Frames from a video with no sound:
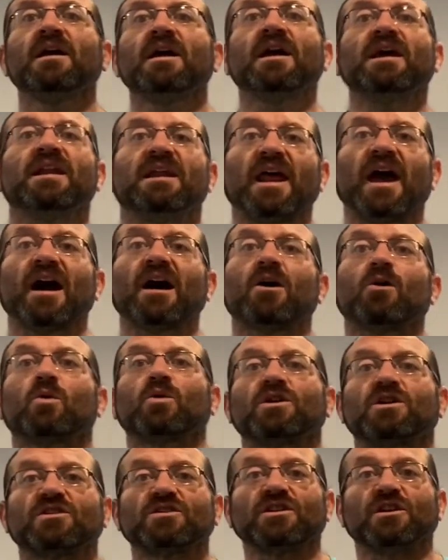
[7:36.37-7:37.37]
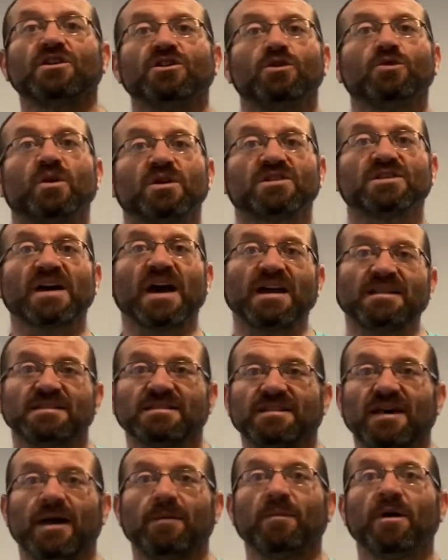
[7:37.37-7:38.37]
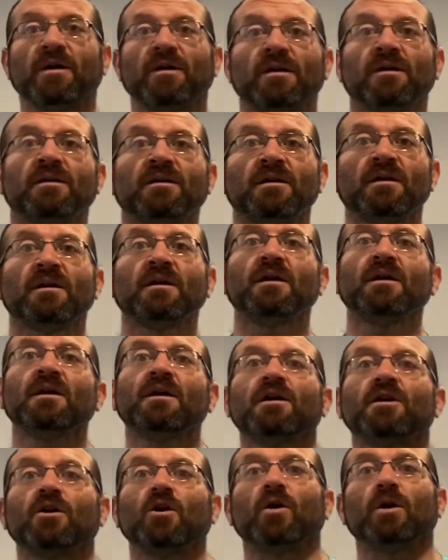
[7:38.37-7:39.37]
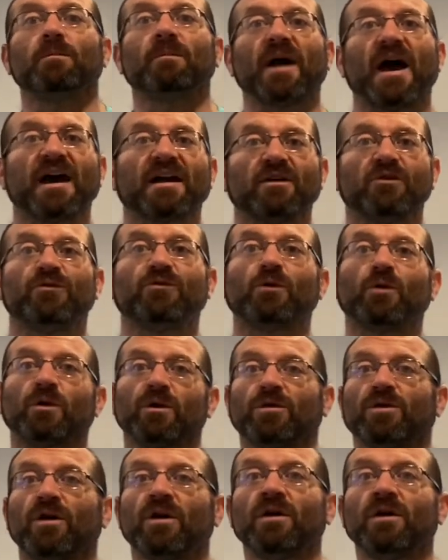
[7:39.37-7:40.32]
Now we're just gonna do a side step, going back and forth.